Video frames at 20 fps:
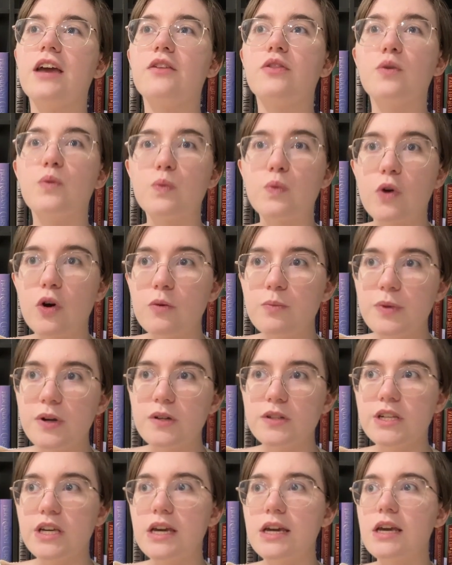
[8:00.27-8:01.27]
The world
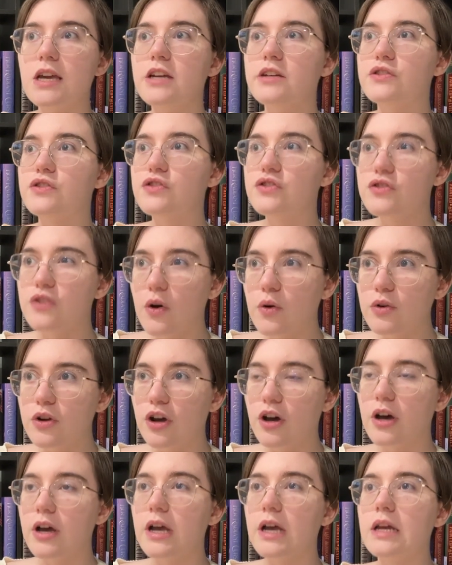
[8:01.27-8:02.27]
building is so
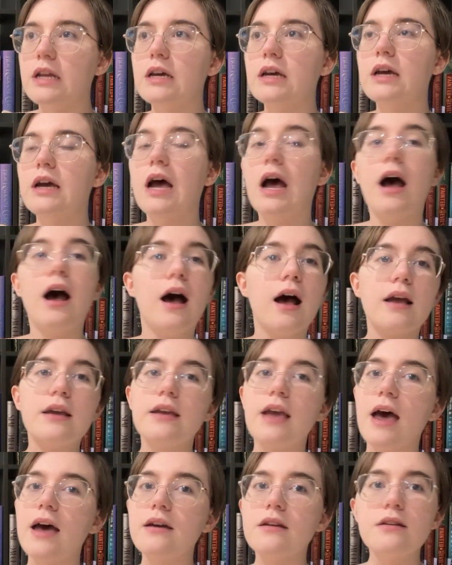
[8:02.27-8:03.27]
good.
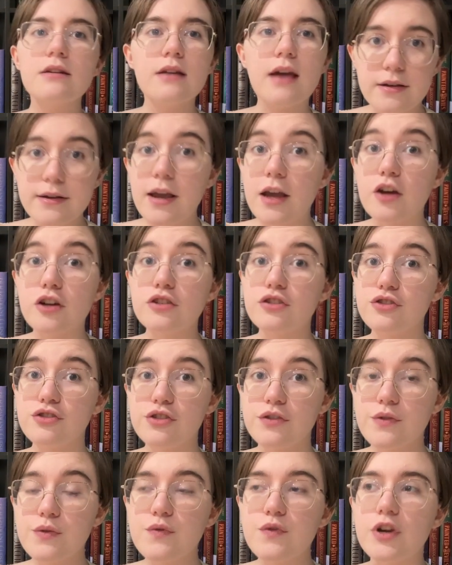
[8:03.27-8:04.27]
Again,
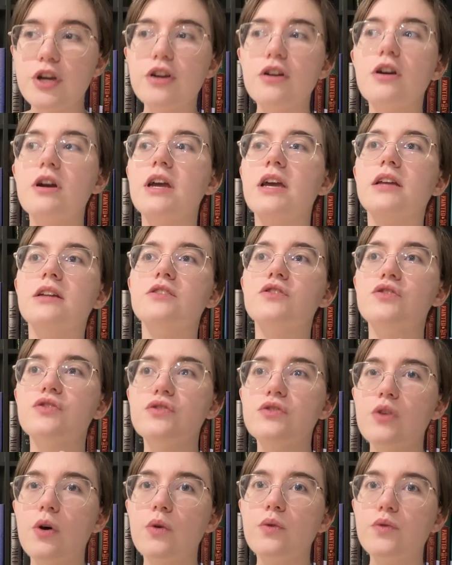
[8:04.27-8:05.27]
character-driven reader, it is
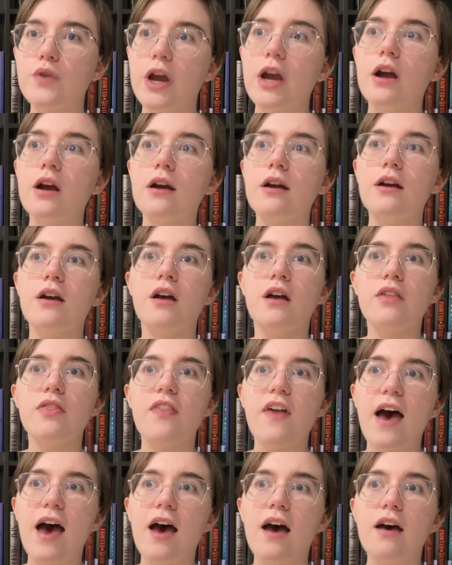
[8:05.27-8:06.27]
so rare
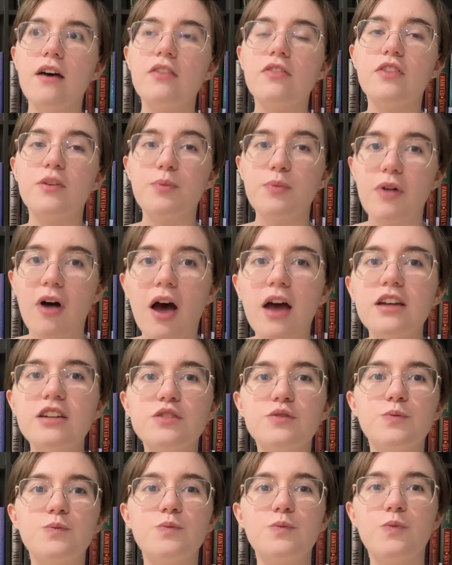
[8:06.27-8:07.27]
that the plot
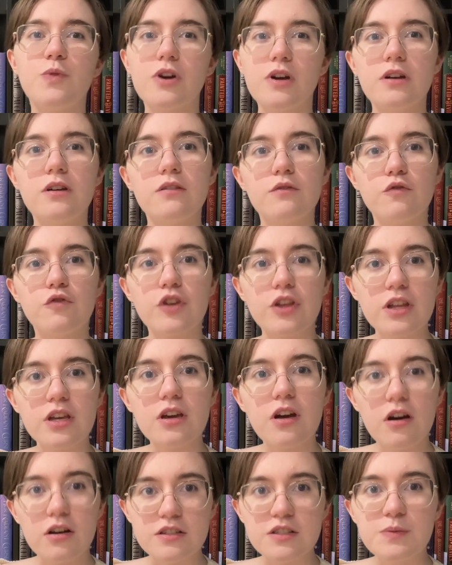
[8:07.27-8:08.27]
is what really
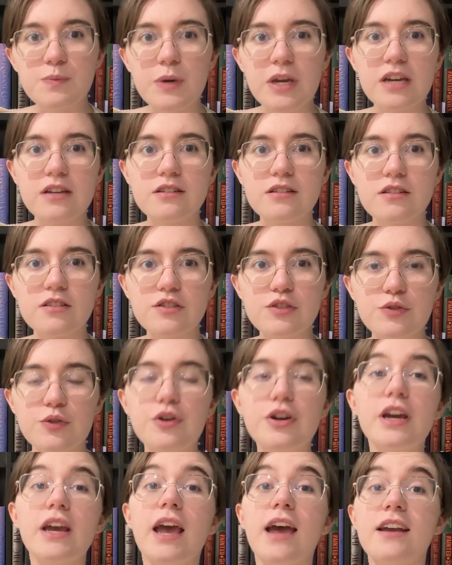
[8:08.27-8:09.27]
hooks me into the
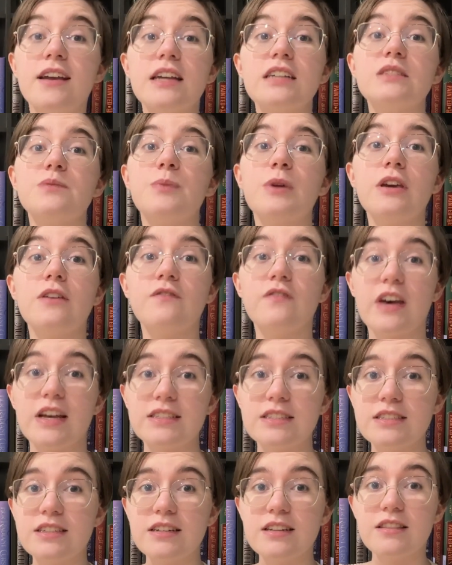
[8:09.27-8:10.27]
story and gets me
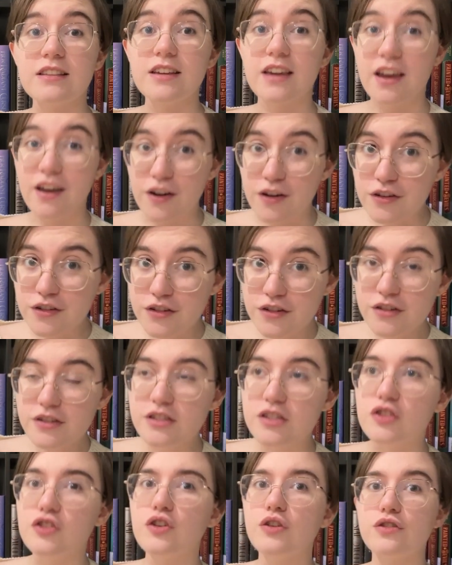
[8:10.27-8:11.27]
invested in the characters.
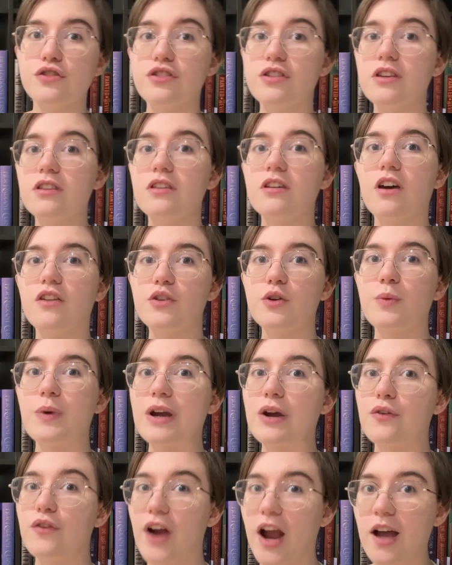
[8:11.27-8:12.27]
It's usually the other way
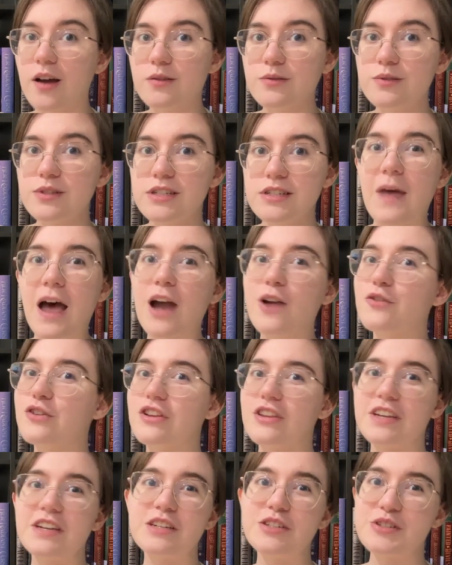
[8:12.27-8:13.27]
around. I
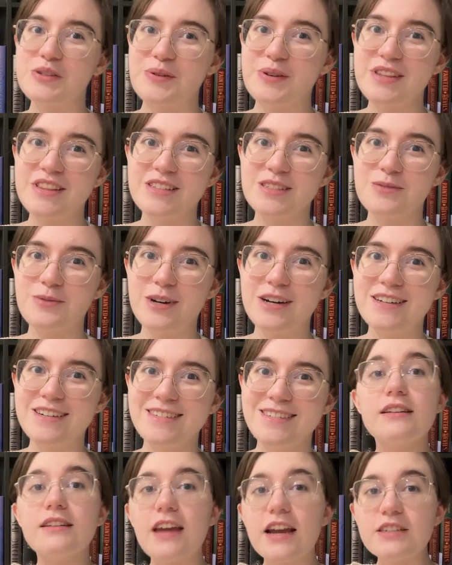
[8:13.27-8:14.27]
really enjoyed this
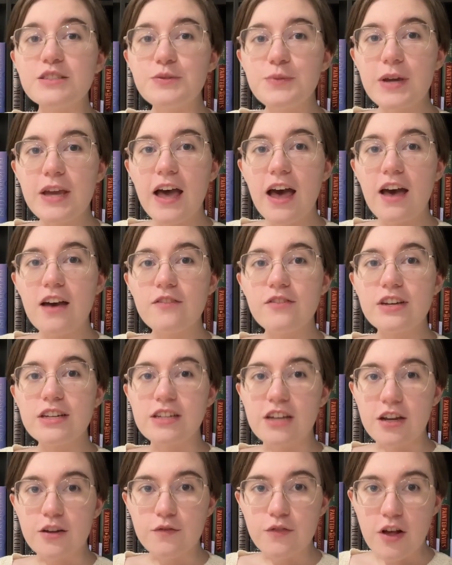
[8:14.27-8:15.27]
one. Next we have A
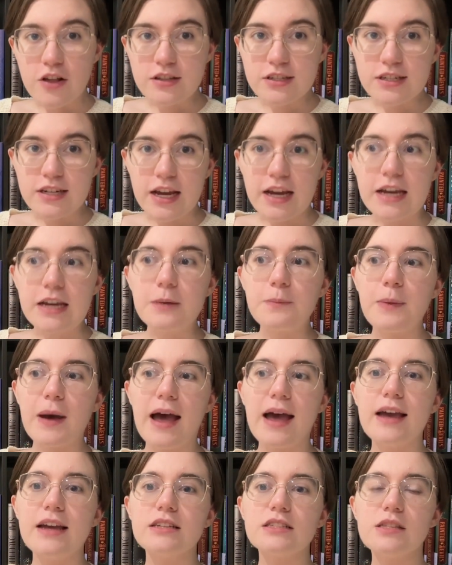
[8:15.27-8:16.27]
Day of Fallen Night
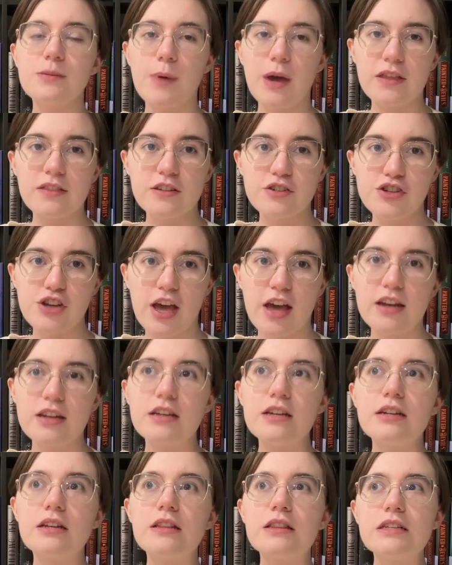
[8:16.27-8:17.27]
by Samantha
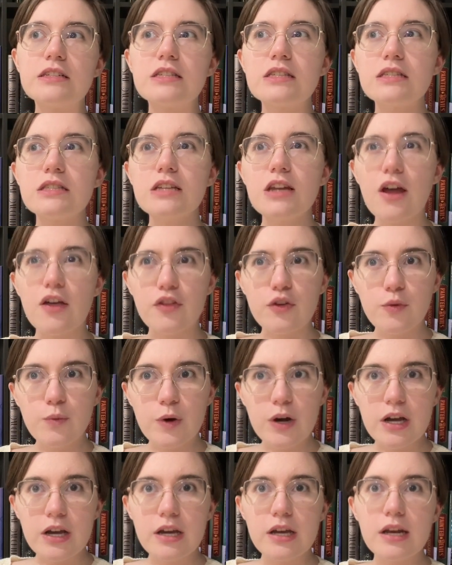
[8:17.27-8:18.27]
Shannon. This is another
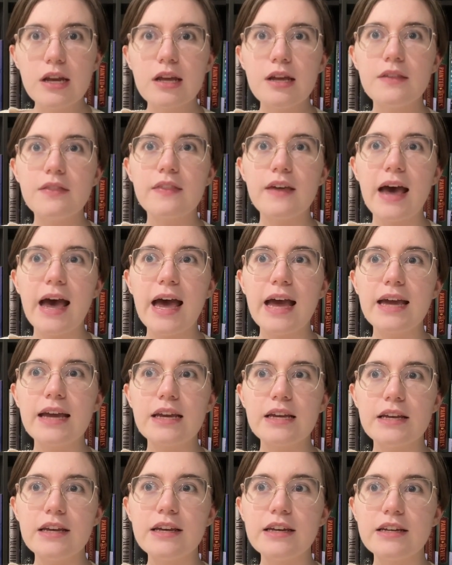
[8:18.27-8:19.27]
one that
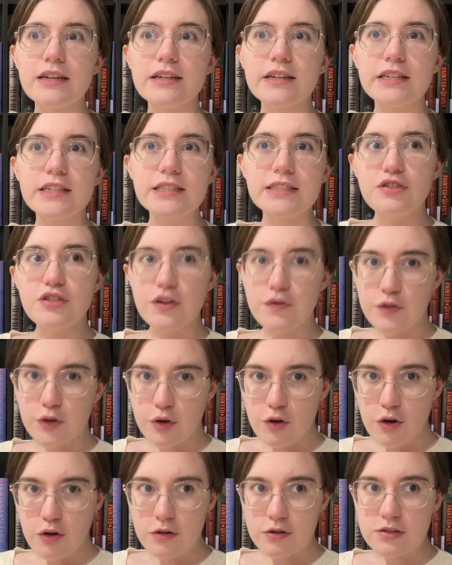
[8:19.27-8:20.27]
is
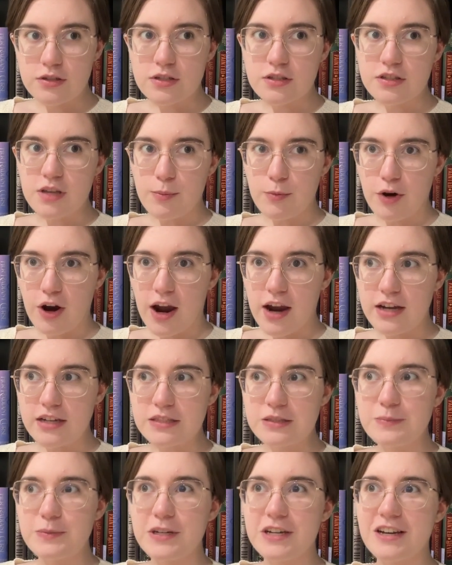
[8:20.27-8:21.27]
difficult to summarize
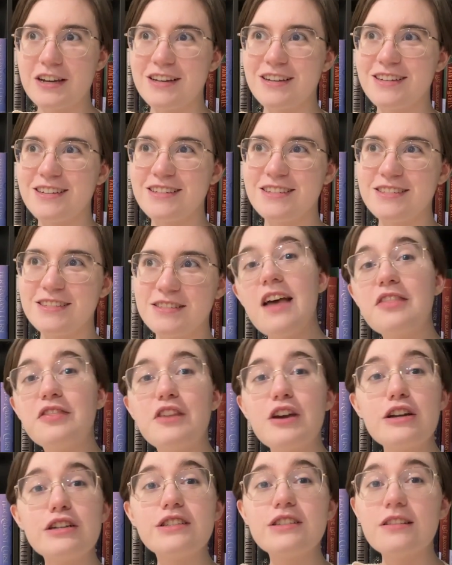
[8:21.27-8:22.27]
because
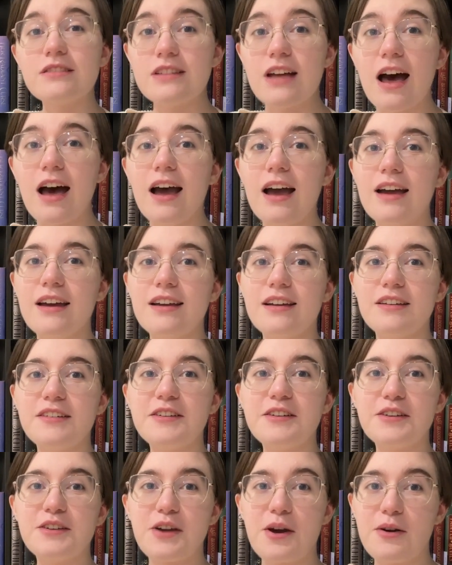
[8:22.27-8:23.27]
there's a lot
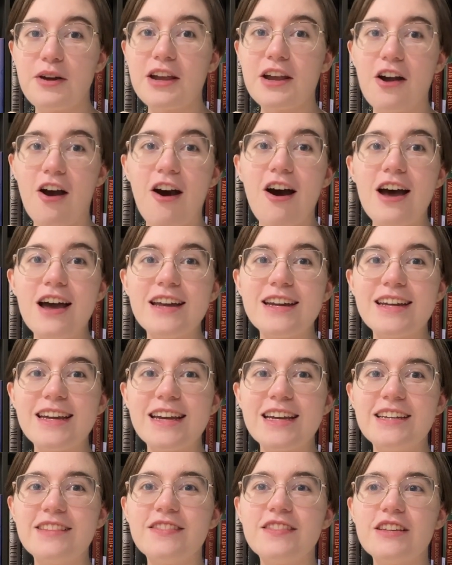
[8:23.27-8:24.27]
going on
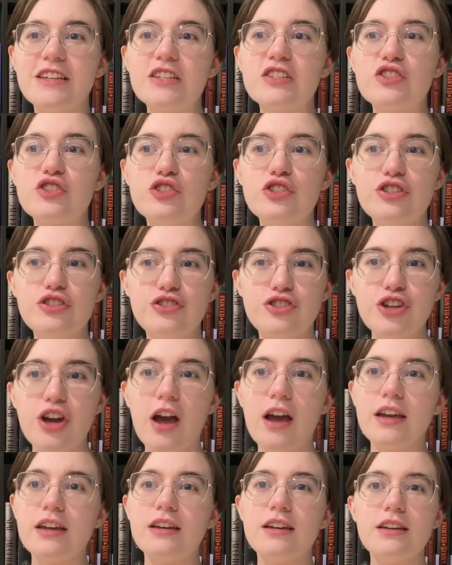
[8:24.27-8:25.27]
in this
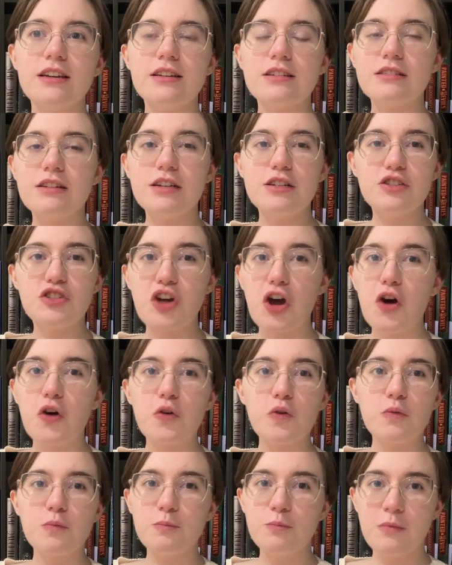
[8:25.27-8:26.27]
giant
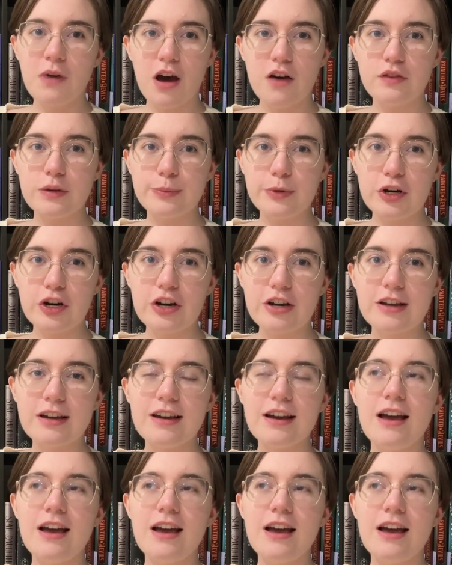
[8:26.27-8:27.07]
tome of a book.